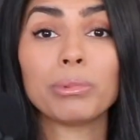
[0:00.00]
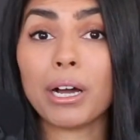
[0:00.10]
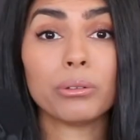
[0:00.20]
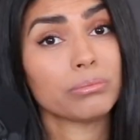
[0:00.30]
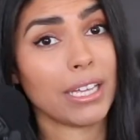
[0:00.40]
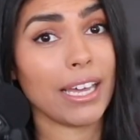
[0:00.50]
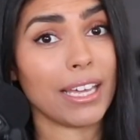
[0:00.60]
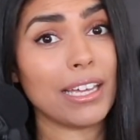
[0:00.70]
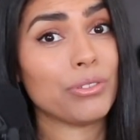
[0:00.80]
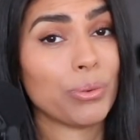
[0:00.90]
Now, hey,
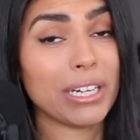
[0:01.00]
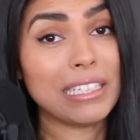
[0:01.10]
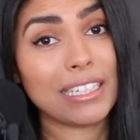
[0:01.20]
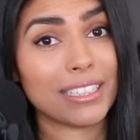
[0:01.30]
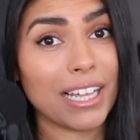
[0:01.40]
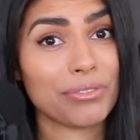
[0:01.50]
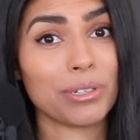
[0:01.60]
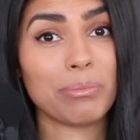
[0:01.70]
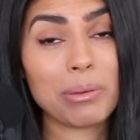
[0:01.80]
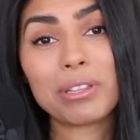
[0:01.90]
if you want to get clever,
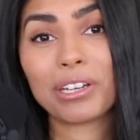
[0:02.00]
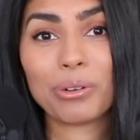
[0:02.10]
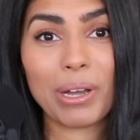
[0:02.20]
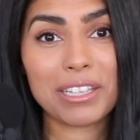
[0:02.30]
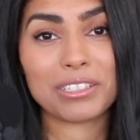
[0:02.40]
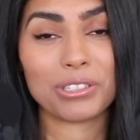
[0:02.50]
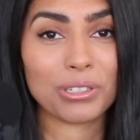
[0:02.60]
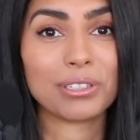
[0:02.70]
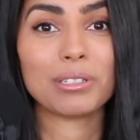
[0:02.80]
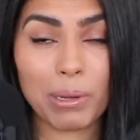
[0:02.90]
maybe there are ways to
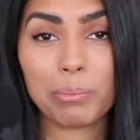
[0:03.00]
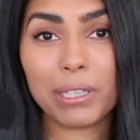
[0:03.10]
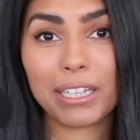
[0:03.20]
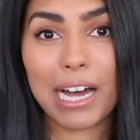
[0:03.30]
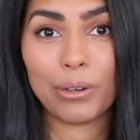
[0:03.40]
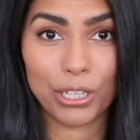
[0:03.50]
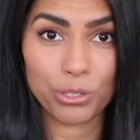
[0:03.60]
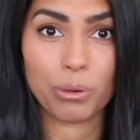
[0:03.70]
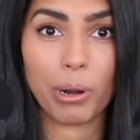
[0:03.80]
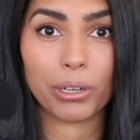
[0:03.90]
turn the puppy account
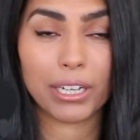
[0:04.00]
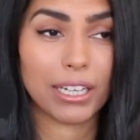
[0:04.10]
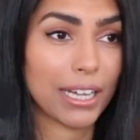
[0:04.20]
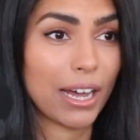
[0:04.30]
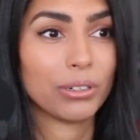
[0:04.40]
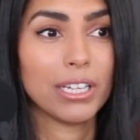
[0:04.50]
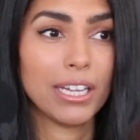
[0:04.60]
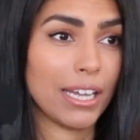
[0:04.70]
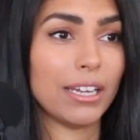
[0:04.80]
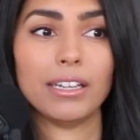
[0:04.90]
into a marketing account
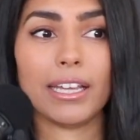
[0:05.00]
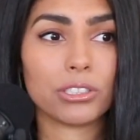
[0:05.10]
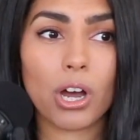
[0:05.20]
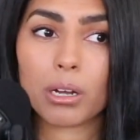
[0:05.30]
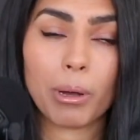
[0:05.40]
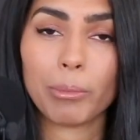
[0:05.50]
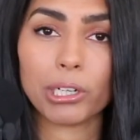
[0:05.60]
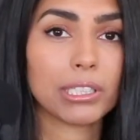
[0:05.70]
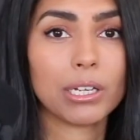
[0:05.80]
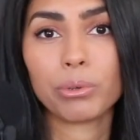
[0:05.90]
and like talk about
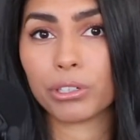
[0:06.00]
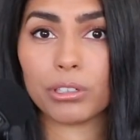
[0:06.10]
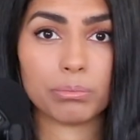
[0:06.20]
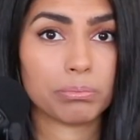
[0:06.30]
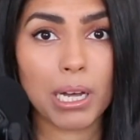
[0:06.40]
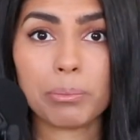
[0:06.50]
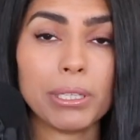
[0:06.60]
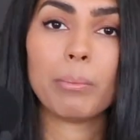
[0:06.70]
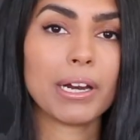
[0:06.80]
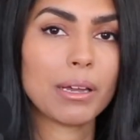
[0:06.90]
marketing with your
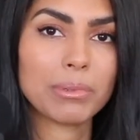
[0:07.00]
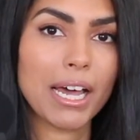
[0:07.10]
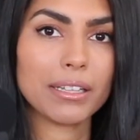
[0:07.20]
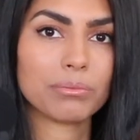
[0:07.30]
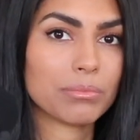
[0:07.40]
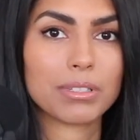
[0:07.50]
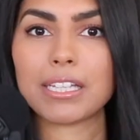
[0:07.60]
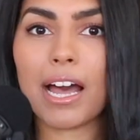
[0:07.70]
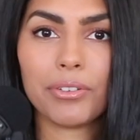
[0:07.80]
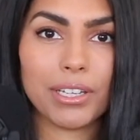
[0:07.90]
puppy, but I'm not
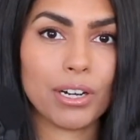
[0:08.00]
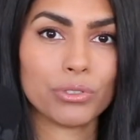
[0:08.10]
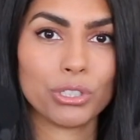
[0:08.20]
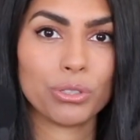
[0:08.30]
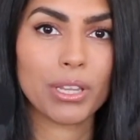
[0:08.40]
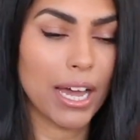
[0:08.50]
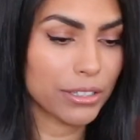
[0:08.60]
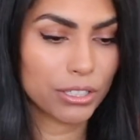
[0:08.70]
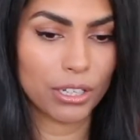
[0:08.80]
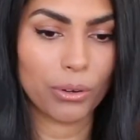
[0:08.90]
savvy enough to do that.
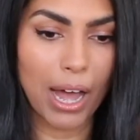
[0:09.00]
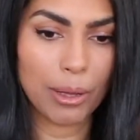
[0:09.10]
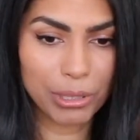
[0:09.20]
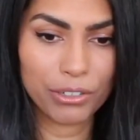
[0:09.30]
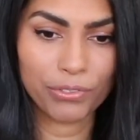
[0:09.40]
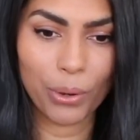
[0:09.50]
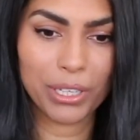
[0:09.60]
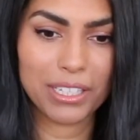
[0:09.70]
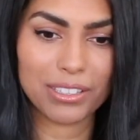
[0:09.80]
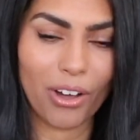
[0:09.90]
So I'm going to
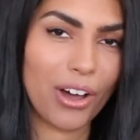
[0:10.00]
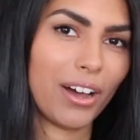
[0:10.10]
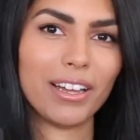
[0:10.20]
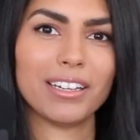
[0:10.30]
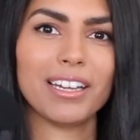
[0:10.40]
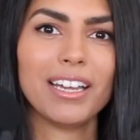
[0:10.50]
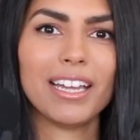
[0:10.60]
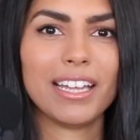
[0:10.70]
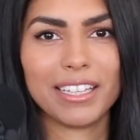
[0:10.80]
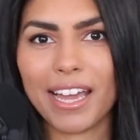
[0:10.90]
focus on
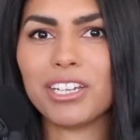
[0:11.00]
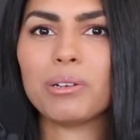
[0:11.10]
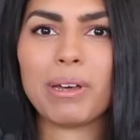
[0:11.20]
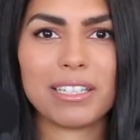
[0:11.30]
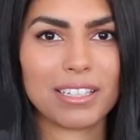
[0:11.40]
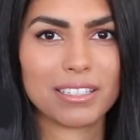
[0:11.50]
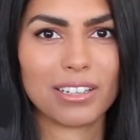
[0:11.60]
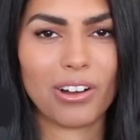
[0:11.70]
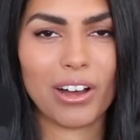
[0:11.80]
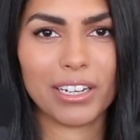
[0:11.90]
engaging my
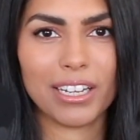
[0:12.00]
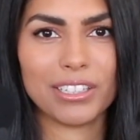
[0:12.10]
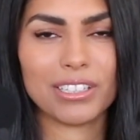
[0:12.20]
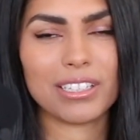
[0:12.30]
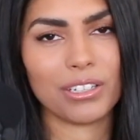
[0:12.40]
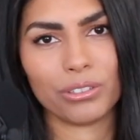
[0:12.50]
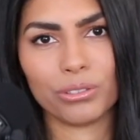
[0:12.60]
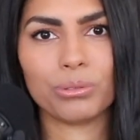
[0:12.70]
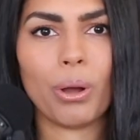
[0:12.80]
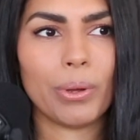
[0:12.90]
existing audience and
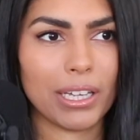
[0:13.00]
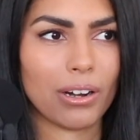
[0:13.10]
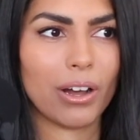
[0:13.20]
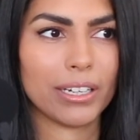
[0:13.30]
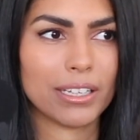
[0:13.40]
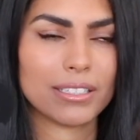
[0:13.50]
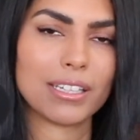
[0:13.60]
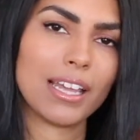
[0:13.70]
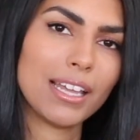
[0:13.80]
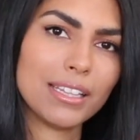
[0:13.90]
growing an audience
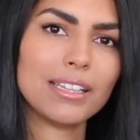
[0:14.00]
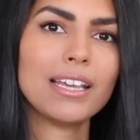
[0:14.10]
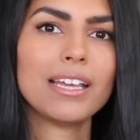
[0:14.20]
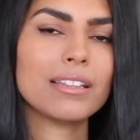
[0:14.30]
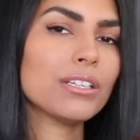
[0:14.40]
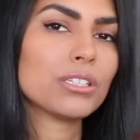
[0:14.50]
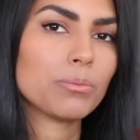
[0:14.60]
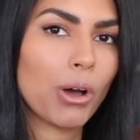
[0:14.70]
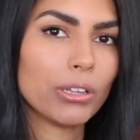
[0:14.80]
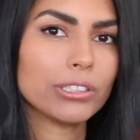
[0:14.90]
in the
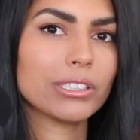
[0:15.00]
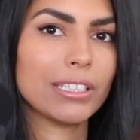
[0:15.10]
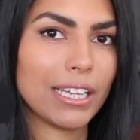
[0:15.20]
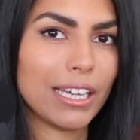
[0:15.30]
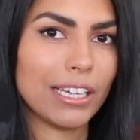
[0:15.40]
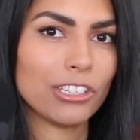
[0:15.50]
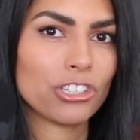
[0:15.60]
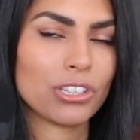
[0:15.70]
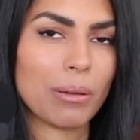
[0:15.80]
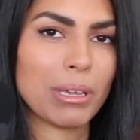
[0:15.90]
smaller
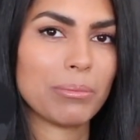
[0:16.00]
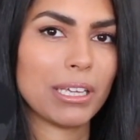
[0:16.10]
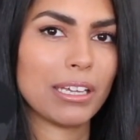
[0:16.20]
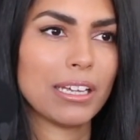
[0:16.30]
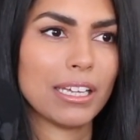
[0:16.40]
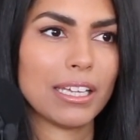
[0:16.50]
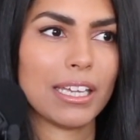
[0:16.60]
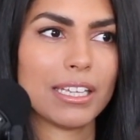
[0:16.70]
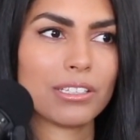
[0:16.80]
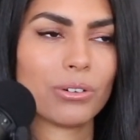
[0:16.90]
niche that maybe
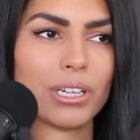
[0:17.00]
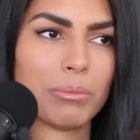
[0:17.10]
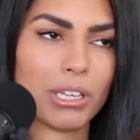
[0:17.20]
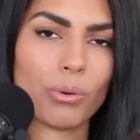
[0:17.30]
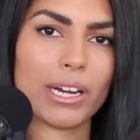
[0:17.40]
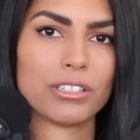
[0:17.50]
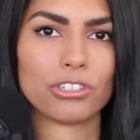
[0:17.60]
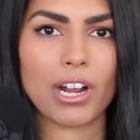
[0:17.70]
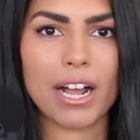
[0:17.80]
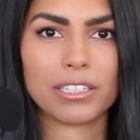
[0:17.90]
isn't going to be quite as
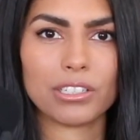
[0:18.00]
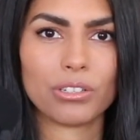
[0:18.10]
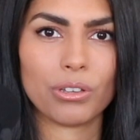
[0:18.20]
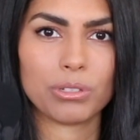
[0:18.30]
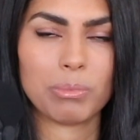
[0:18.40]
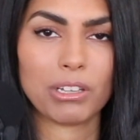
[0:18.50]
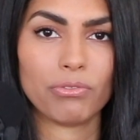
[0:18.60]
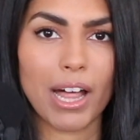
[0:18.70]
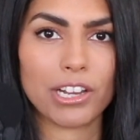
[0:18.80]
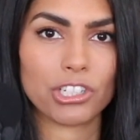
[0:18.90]
attracted to those big
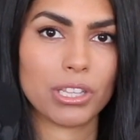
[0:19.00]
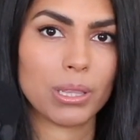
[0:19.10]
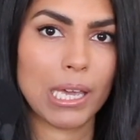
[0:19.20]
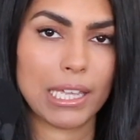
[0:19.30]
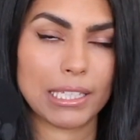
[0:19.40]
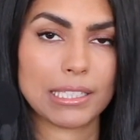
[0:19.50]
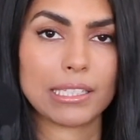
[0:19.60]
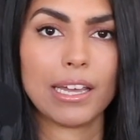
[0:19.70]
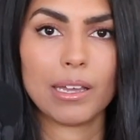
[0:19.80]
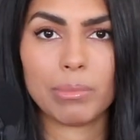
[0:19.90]
flashy things,
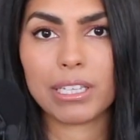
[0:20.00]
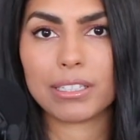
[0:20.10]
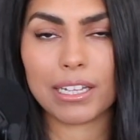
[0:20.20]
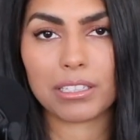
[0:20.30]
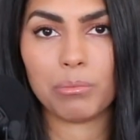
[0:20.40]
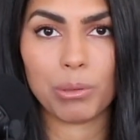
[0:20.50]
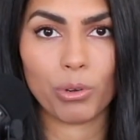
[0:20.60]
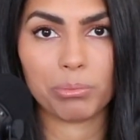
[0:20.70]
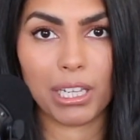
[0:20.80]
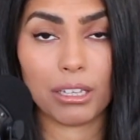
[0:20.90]
because that's going to be
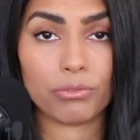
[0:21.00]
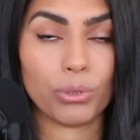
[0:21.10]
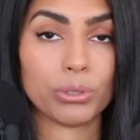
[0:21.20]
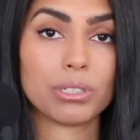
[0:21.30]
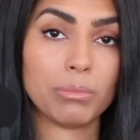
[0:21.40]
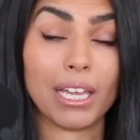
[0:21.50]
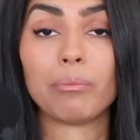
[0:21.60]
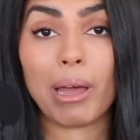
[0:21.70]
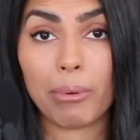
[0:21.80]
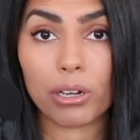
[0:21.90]
more meaningful to me and
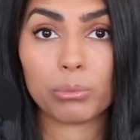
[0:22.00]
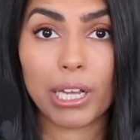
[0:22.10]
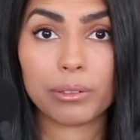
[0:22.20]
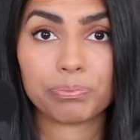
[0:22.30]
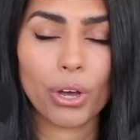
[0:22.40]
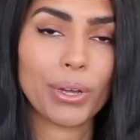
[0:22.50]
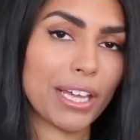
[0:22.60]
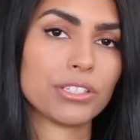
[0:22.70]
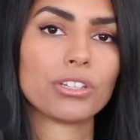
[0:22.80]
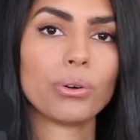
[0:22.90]
my bottom line.
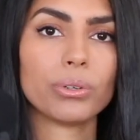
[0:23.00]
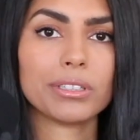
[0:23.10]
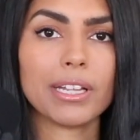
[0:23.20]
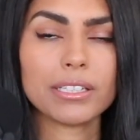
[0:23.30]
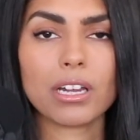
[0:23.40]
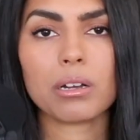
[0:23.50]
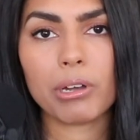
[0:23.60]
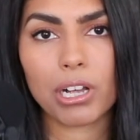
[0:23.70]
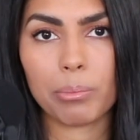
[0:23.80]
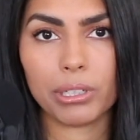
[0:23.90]
Okay, so let's talk about
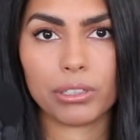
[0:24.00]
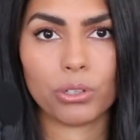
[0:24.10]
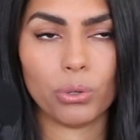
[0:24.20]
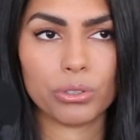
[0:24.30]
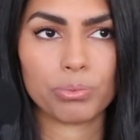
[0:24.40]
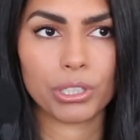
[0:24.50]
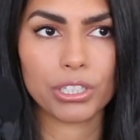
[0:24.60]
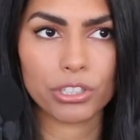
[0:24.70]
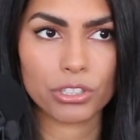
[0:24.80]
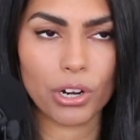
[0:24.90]
a couple of goals. We're going to
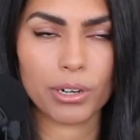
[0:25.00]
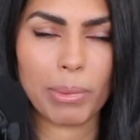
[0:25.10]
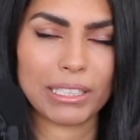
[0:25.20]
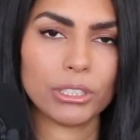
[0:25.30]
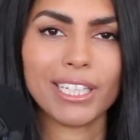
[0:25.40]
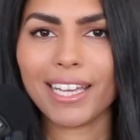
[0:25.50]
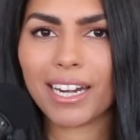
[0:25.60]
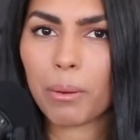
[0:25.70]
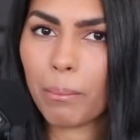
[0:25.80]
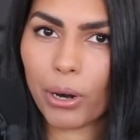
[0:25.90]
start by looking at
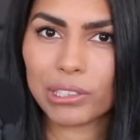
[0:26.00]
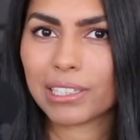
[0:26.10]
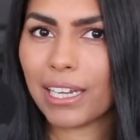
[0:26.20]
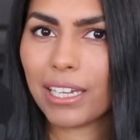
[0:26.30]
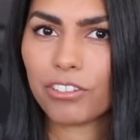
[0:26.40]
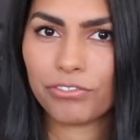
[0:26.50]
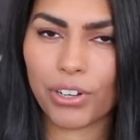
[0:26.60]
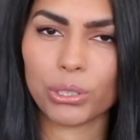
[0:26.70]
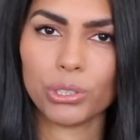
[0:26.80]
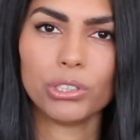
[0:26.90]
a marketing
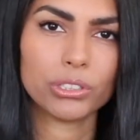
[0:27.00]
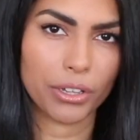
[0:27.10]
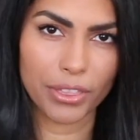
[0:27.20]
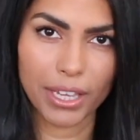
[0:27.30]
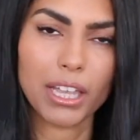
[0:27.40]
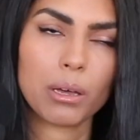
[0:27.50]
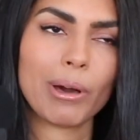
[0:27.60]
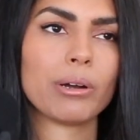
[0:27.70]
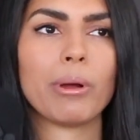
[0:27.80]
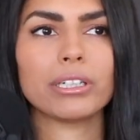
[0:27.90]
funnel or thinking
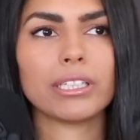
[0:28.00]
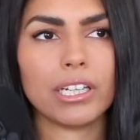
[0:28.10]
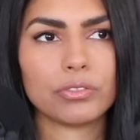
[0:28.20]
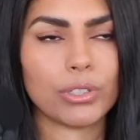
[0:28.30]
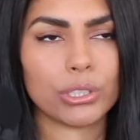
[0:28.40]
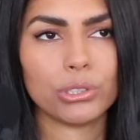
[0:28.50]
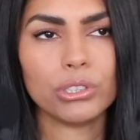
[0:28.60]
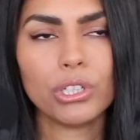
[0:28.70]
about a marketing funnel.